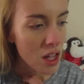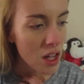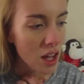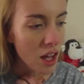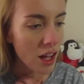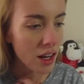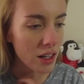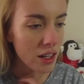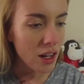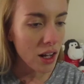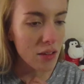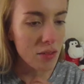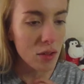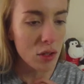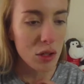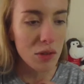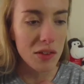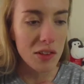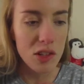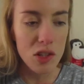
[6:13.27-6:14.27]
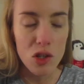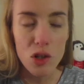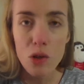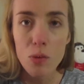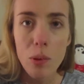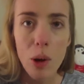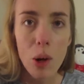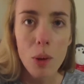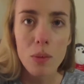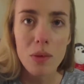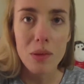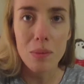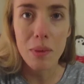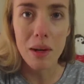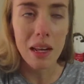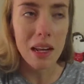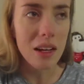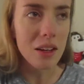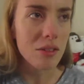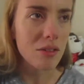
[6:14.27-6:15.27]
And I've only written 2 poems in my
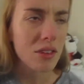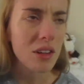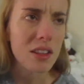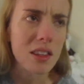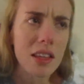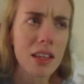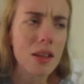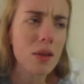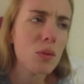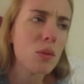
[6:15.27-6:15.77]
life, I think.